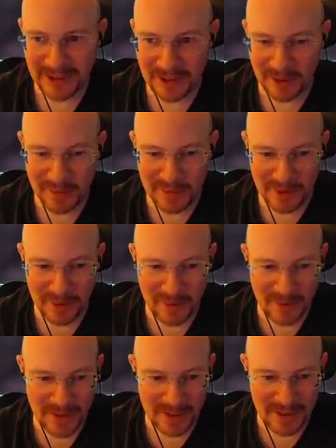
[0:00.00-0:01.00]
No empty
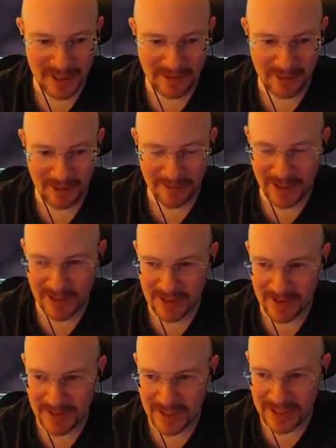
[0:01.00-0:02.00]
rooms, to take full advantage
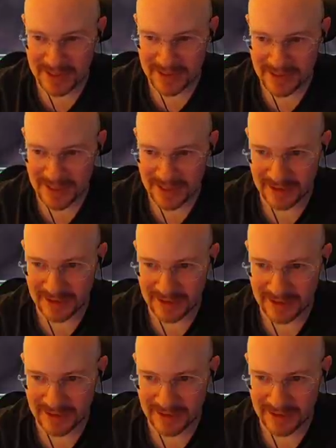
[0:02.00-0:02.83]
of the Tesla, sadly.